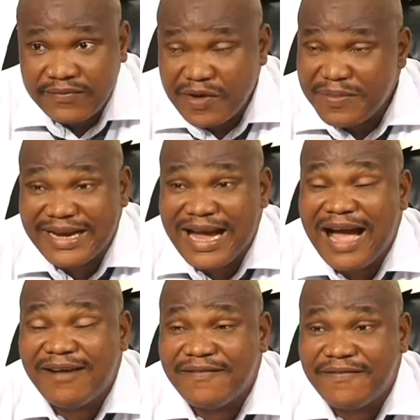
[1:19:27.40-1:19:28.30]
We may
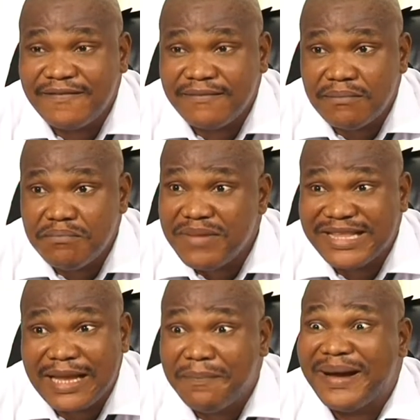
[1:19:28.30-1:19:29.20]
have
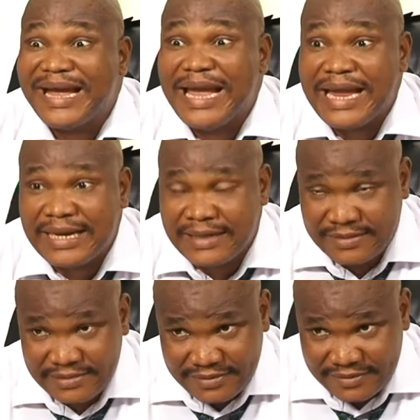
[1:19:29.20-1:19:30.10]
better bargain
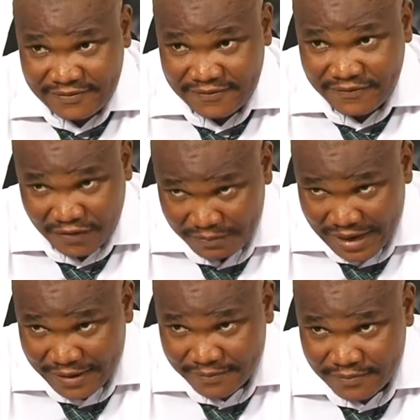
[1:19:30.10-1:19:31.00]
from
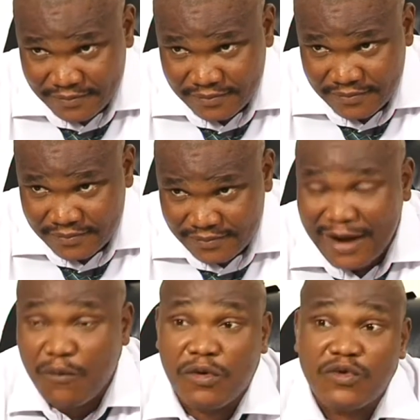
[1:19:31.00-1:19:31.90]
them
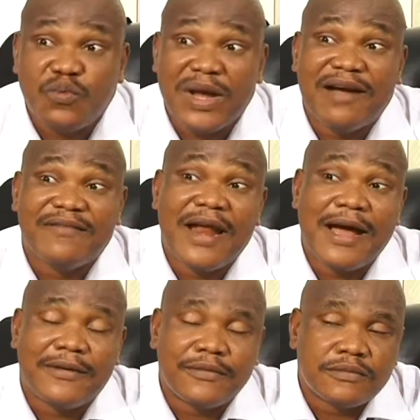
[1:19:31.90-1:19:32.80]
than what we have now.